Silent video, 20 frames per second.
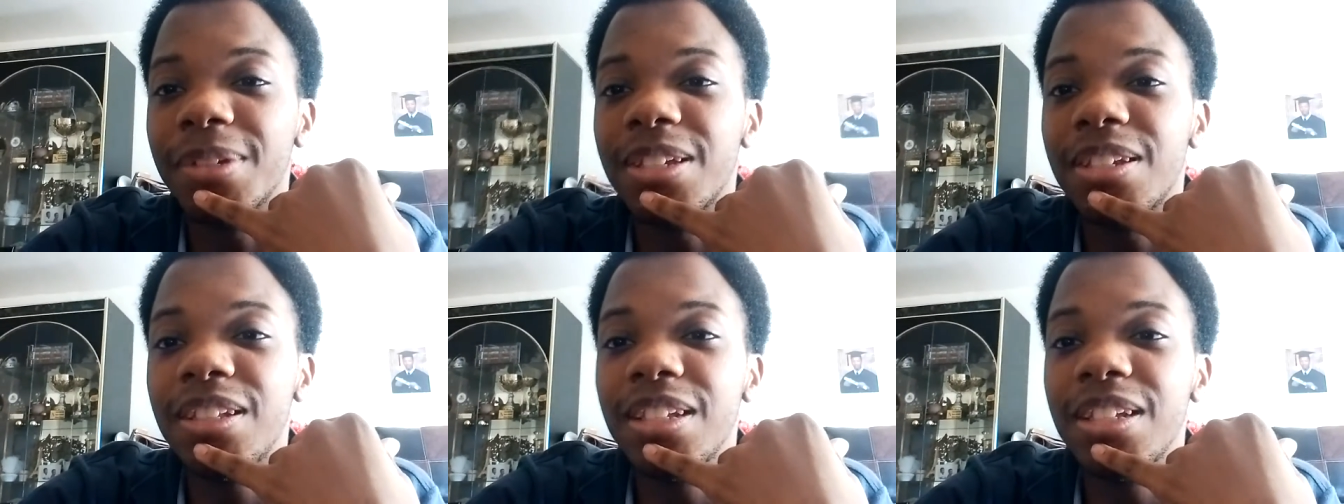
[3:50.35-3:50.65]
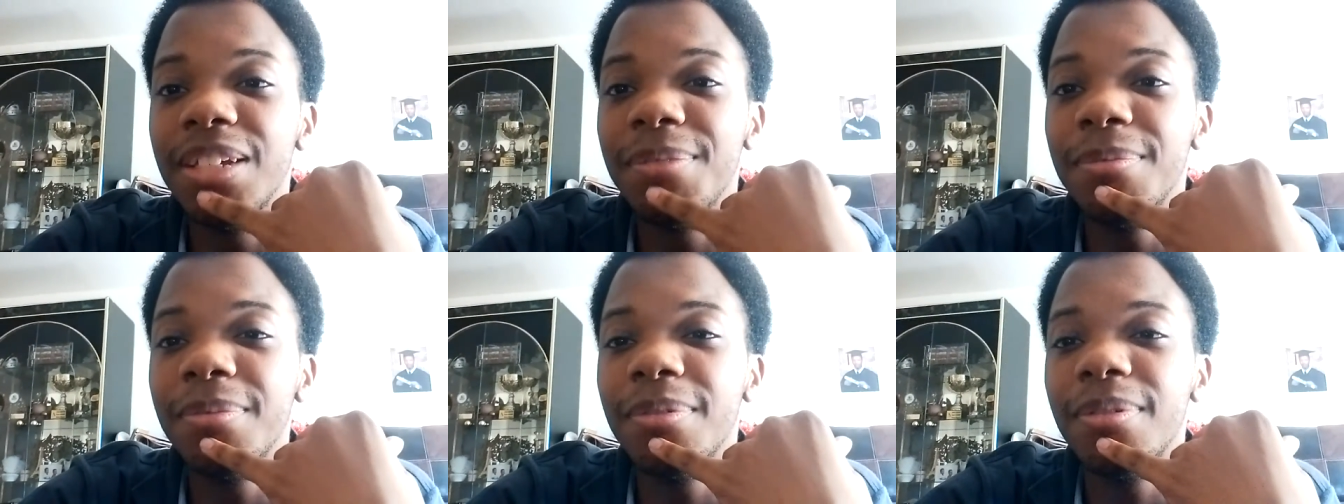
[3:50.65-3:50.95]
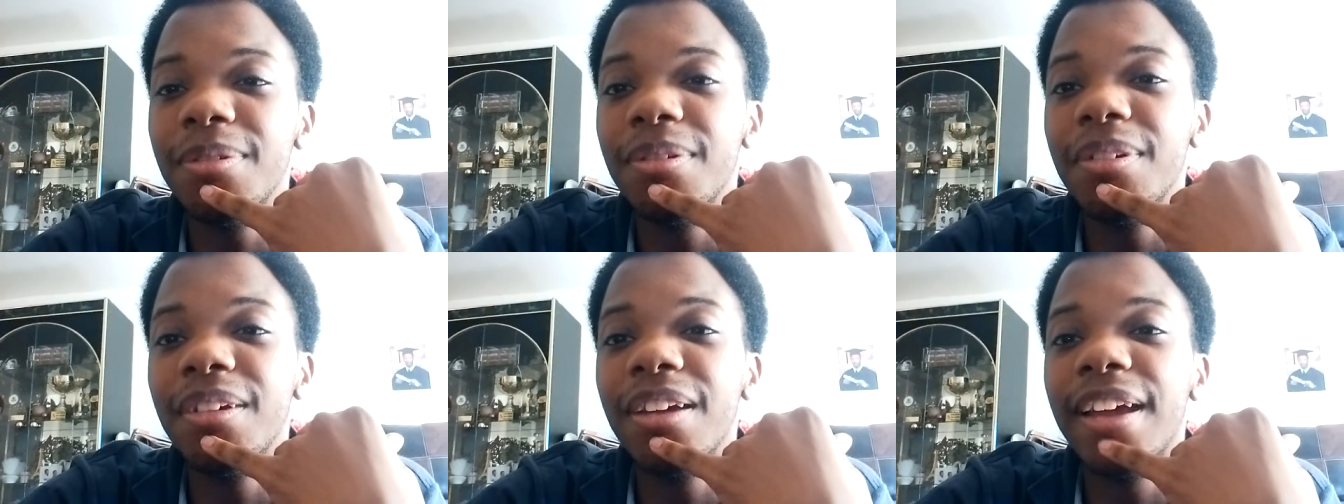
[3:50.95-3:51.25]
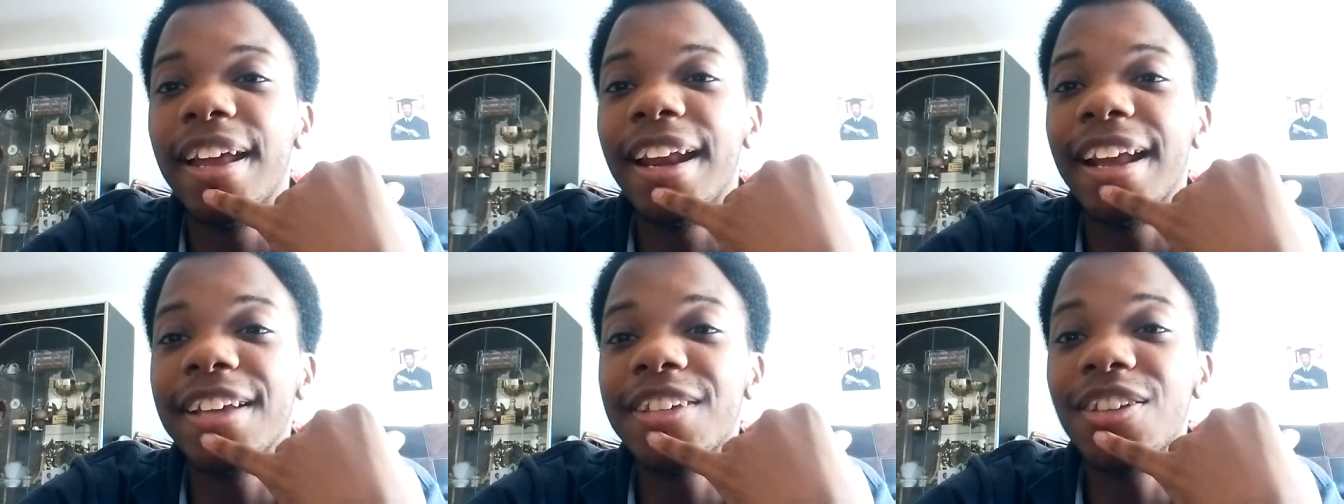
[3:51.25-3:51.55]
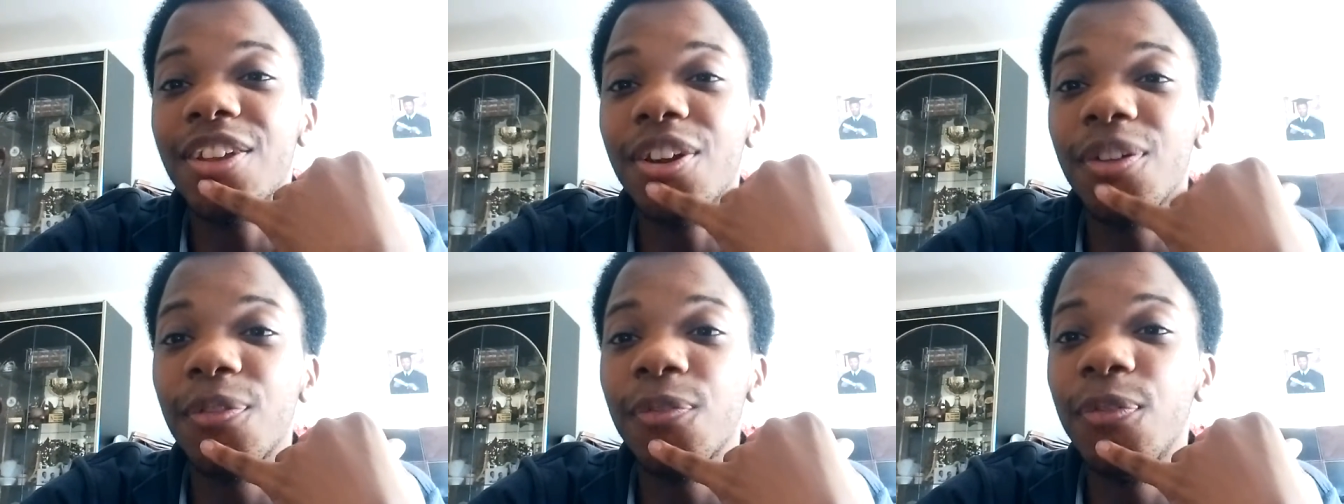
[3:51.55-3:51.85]
Steam, and I
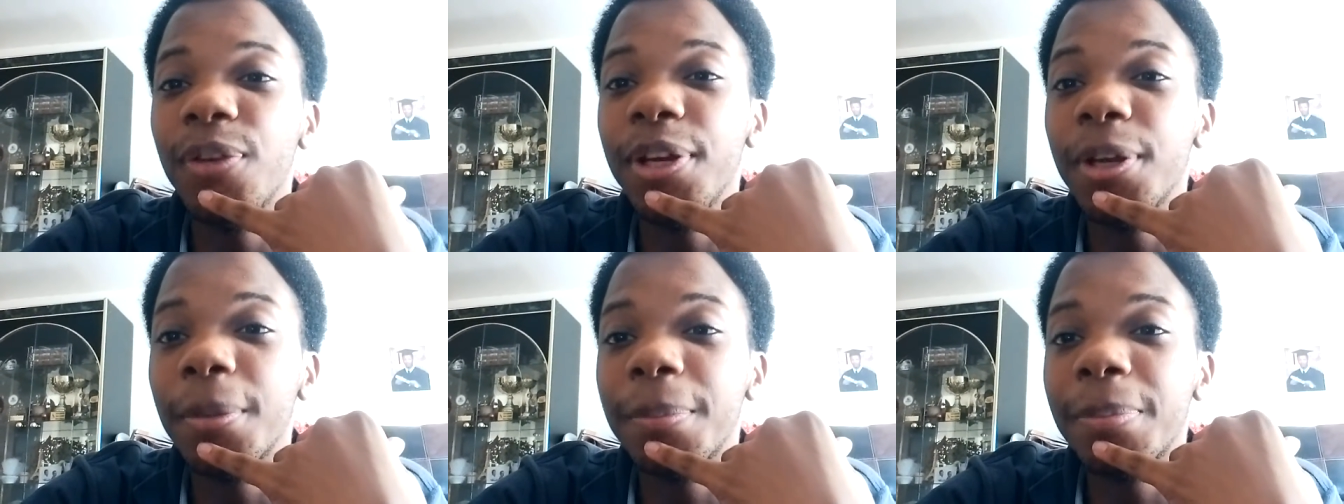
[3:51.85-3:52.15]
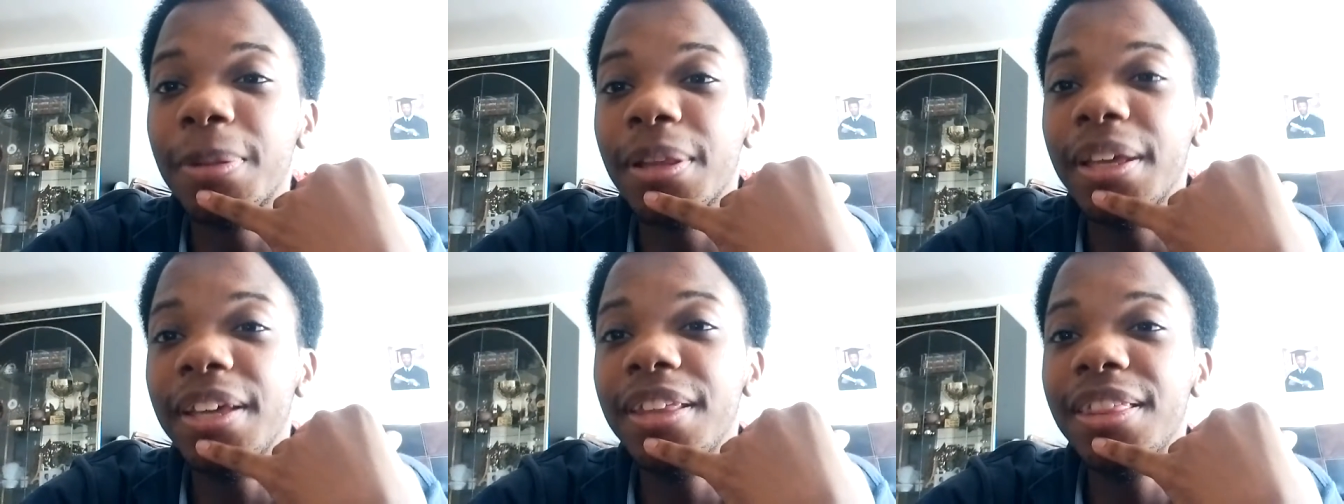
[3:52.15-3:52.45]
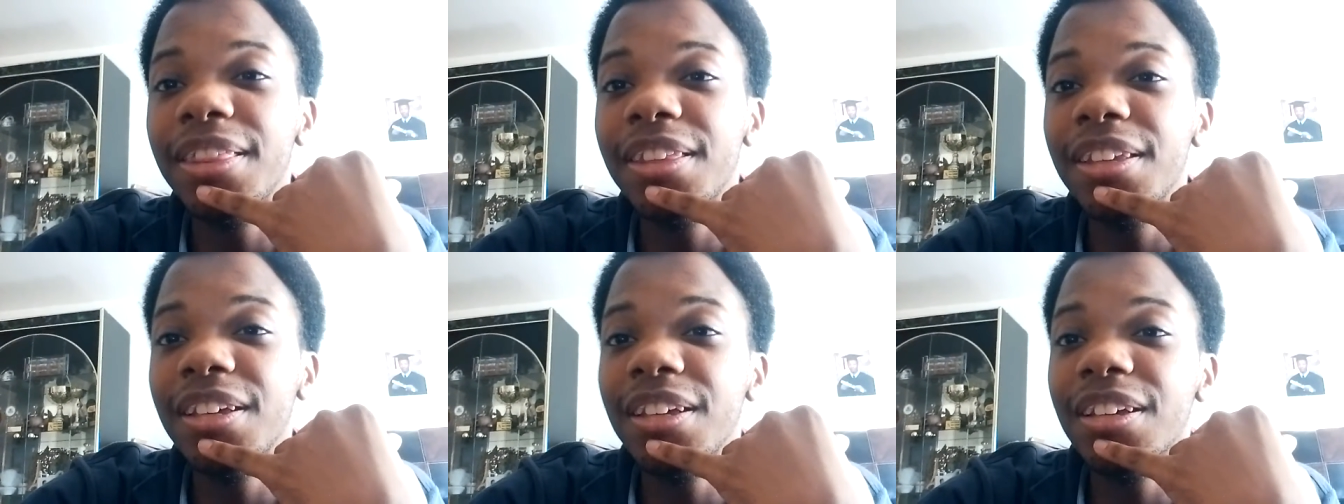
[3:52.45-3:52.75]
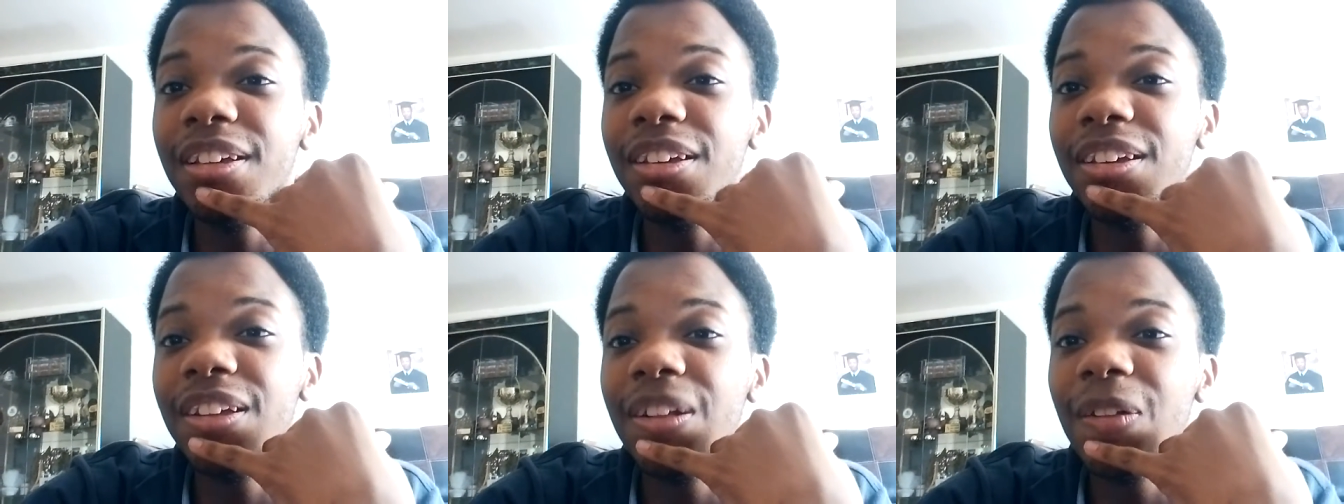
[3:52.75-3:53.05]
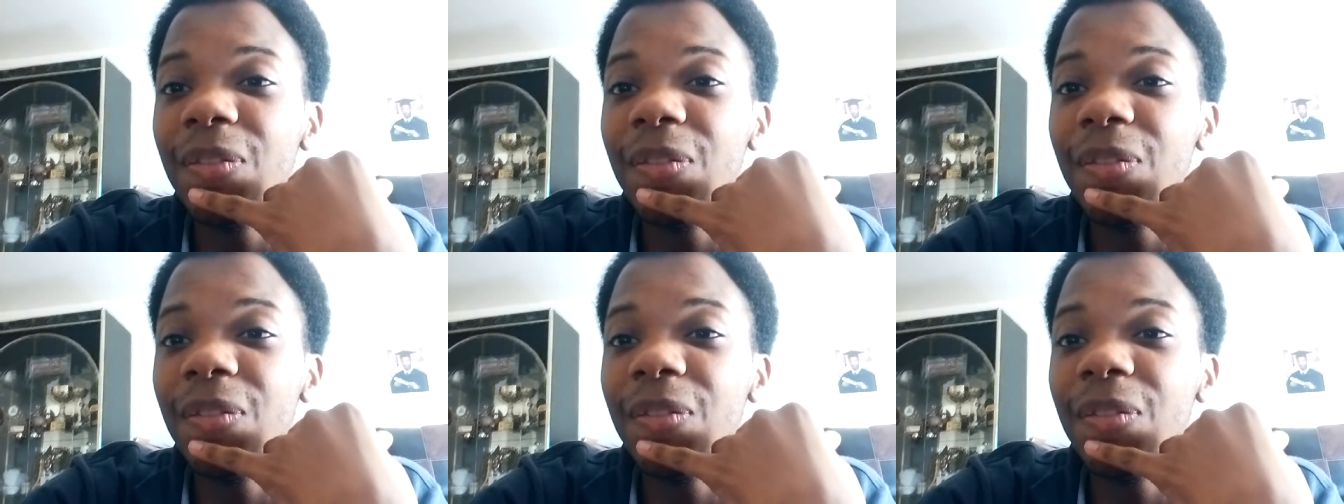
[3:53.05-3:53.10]
saw the free to play thing,